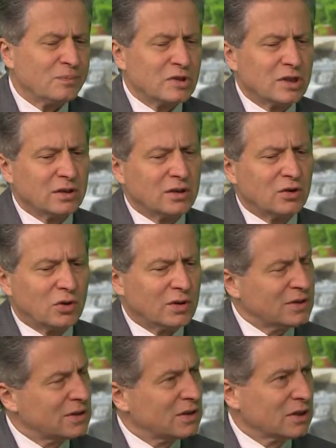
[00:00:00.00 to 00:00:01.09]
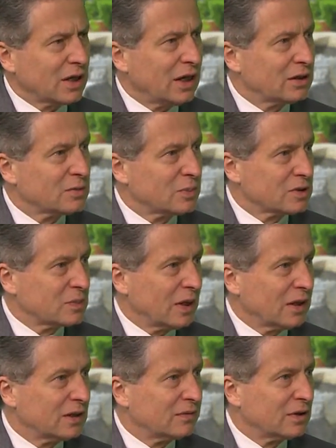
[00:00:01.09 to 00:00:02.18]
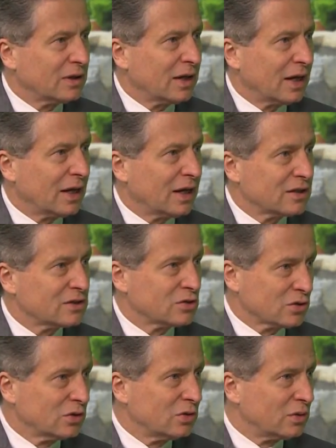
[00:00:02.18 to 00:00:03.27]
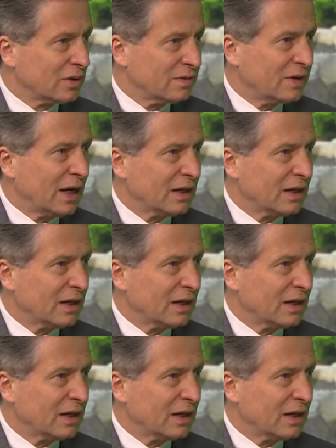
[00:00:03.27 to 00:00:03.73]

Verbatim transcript: she'll endorse the child's perspective on dad as true and